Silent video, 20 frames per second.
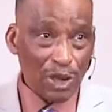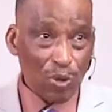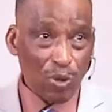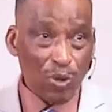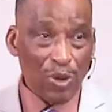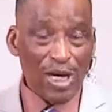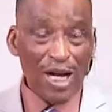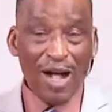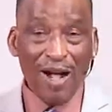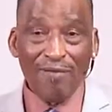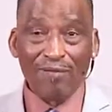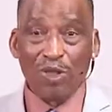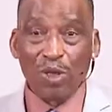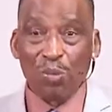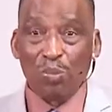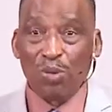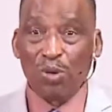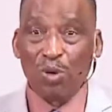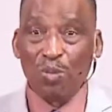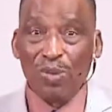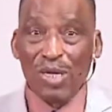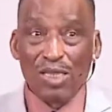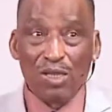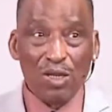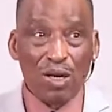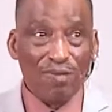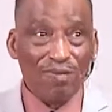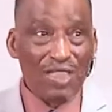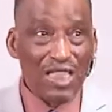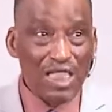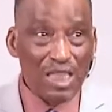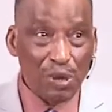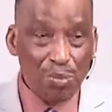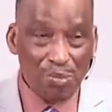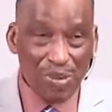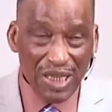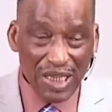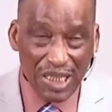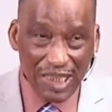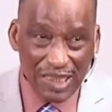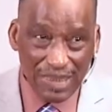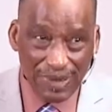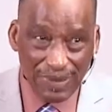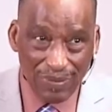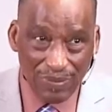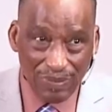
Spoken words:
we have the promise of the Spirit.